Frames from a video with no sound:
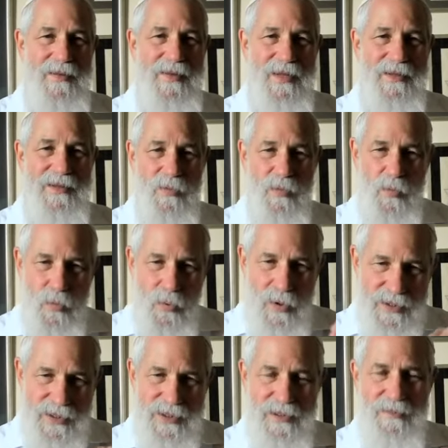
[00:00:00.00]
that the
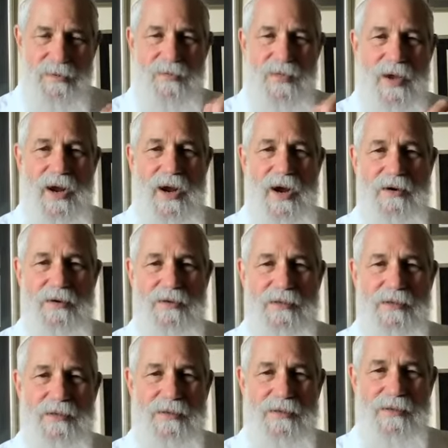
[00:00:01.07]
wisdom of the heart
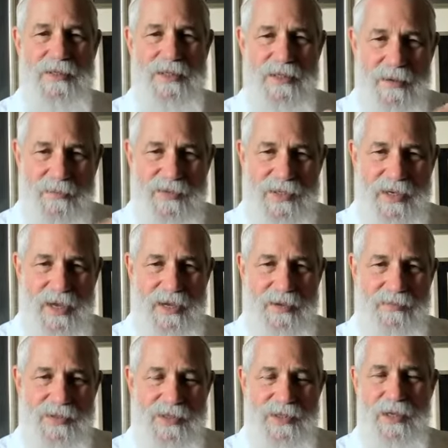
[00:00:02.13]

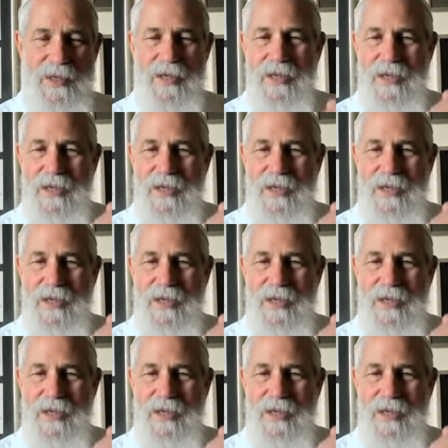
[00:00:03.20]
sometimes